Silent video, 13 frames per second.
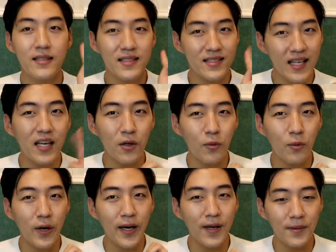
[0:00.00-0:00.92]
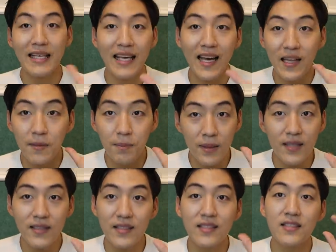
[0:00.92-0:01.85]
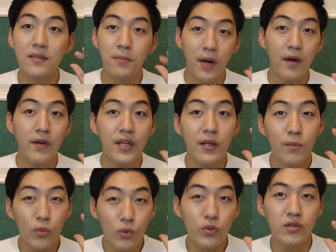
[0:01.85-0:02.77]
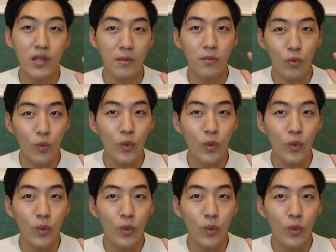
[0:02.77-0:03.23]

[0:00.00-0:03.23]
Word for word: Second way, get BTS married Muslim